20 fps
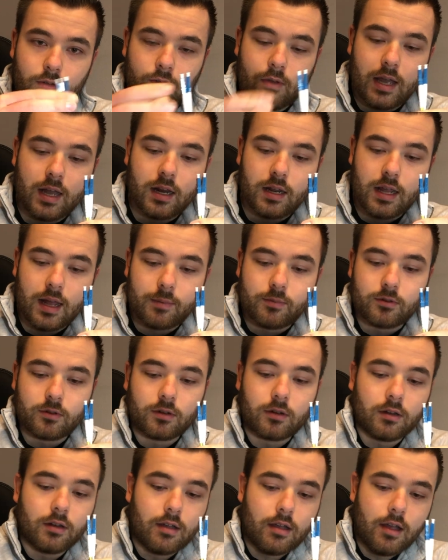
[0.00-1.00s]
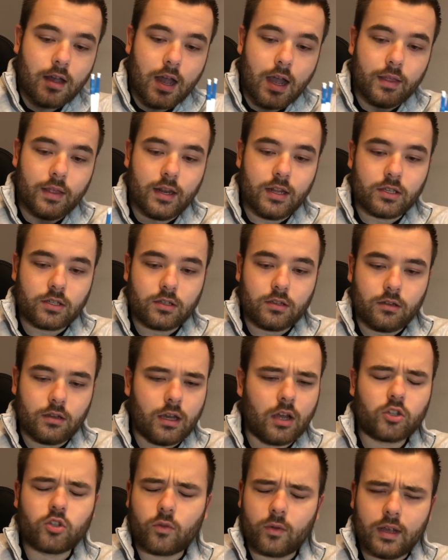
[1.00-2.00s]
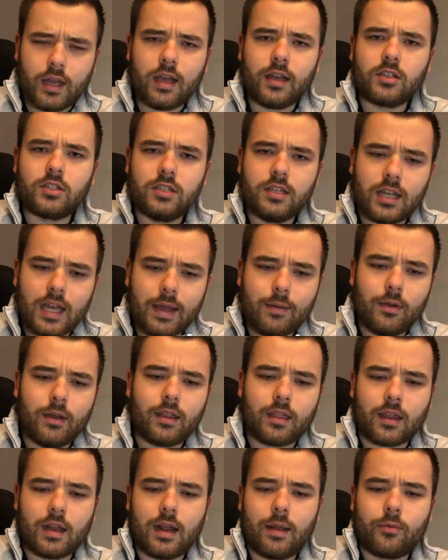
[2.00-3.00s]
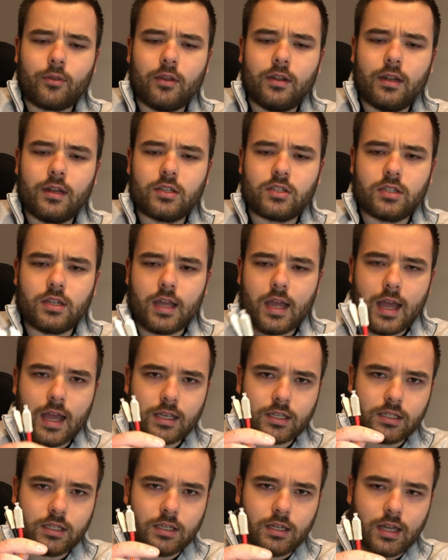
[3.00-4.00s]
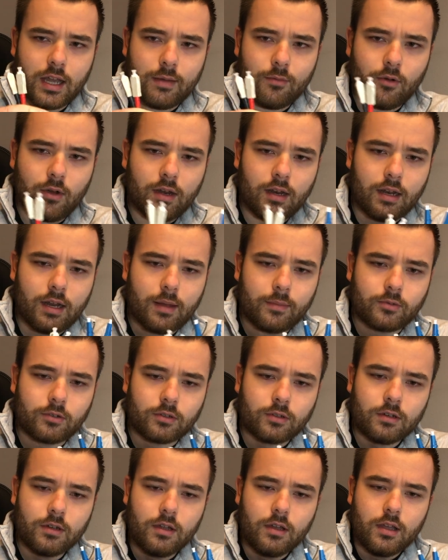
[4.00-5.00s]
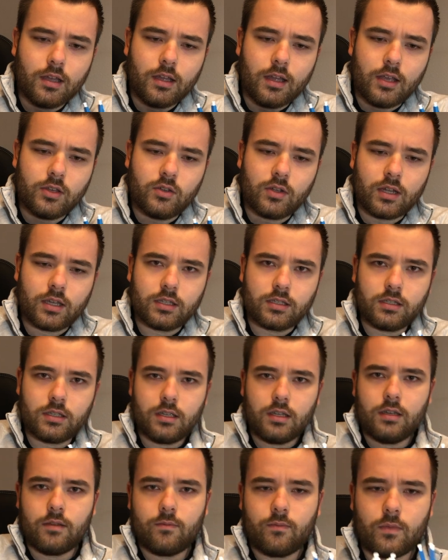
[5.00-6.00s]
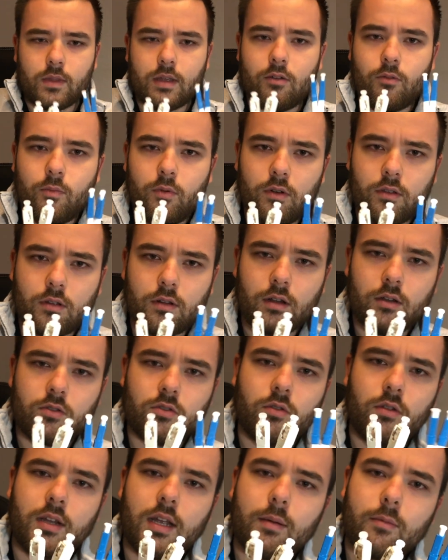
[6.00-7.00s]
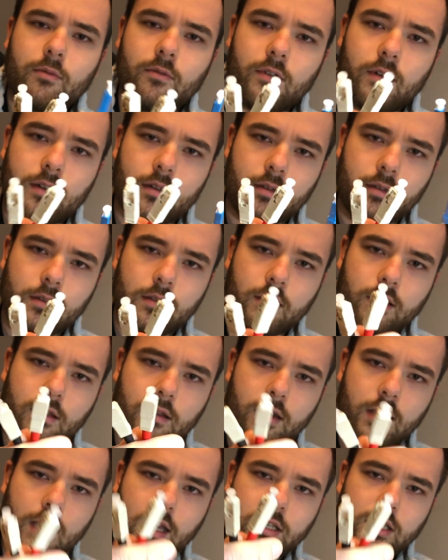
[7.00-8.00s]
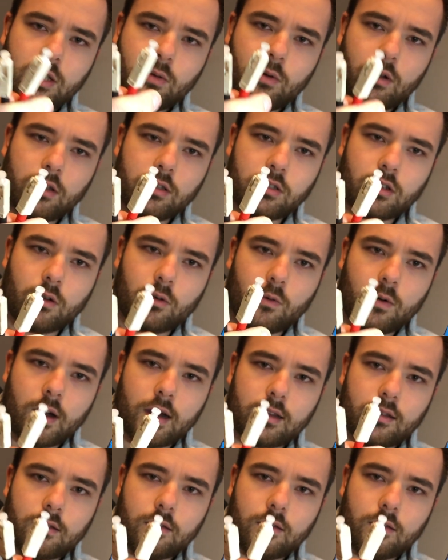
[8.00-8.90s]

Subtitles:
and adapter, and it is LC cable and adapter, and it is an SC cable and adapter. As you can see, I'll put it close to the camera, the SC ones are